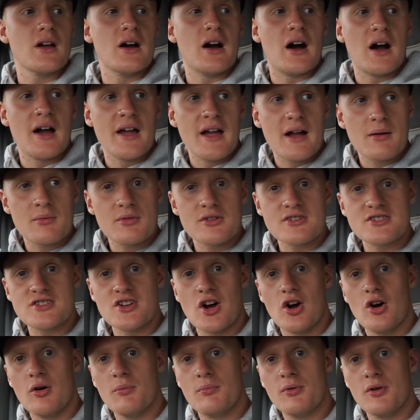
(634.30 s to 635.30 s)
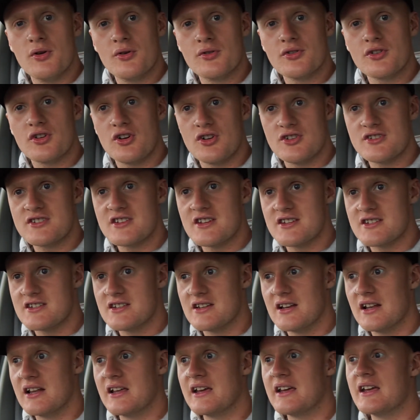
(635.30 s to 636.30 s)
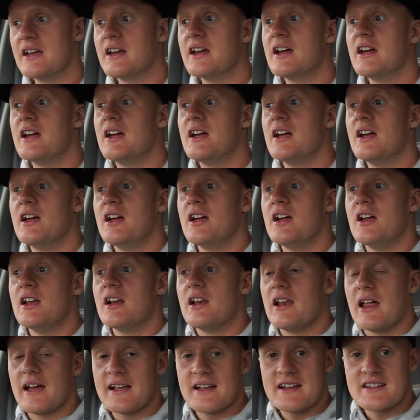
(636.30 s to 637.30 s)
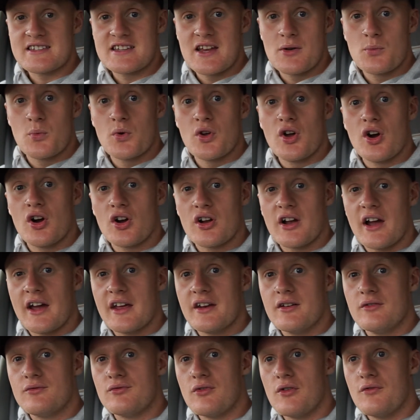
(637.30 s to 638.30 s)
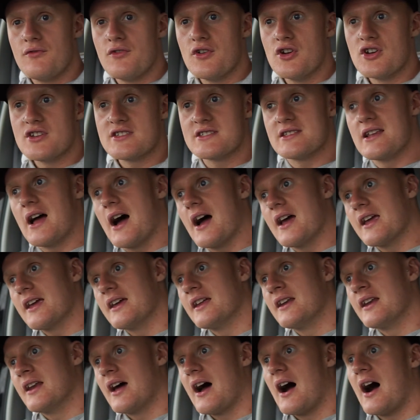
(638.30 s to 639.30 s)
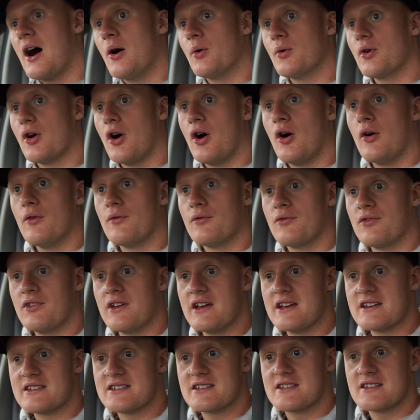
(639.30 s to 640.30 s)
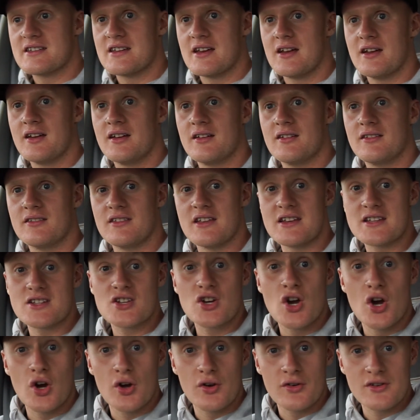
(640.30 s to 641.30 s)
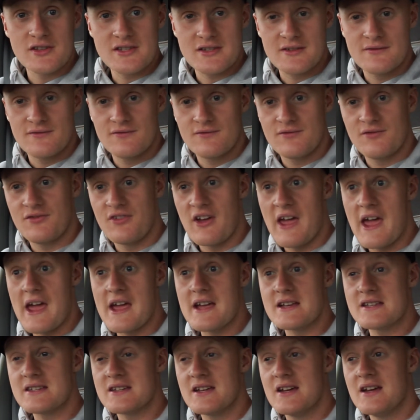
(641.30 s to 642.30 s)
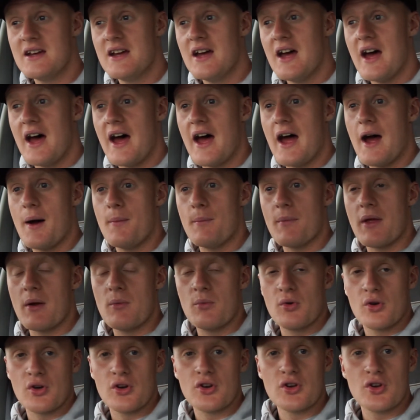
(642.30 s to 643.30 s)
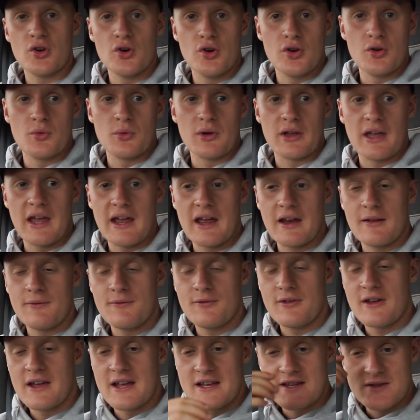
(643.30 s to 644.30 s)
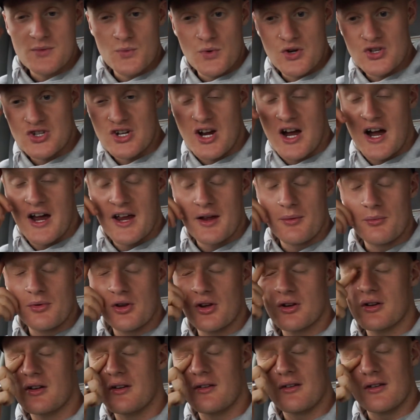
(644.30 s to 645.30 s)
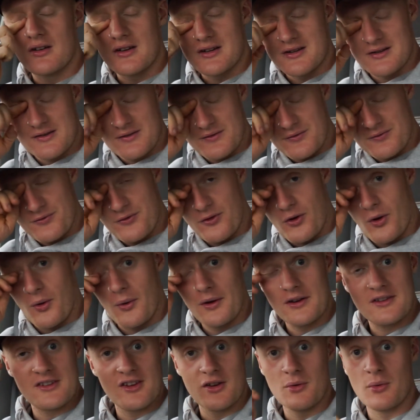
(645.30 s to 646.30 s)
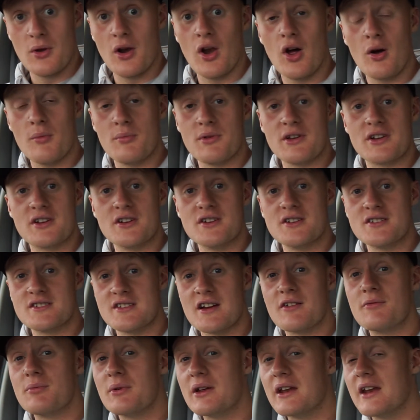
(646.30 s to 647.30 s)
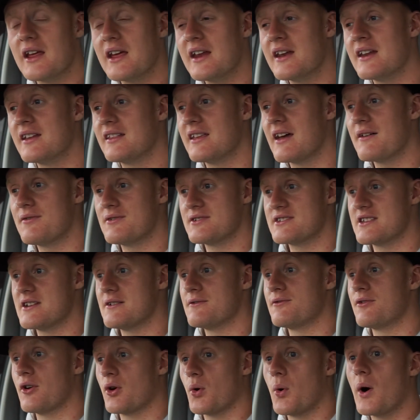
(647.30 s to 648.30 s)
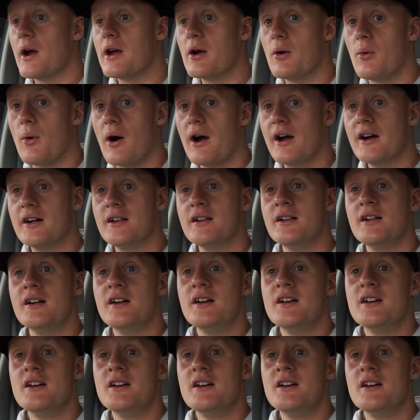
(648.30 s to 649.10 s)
going to start uploading consistently. Like I said, we are kind of reverse dieting out of this cutting phase. And we're going to go into a gaining phase, which I am looking forward to a lot because I've been in a deficit for quite a while,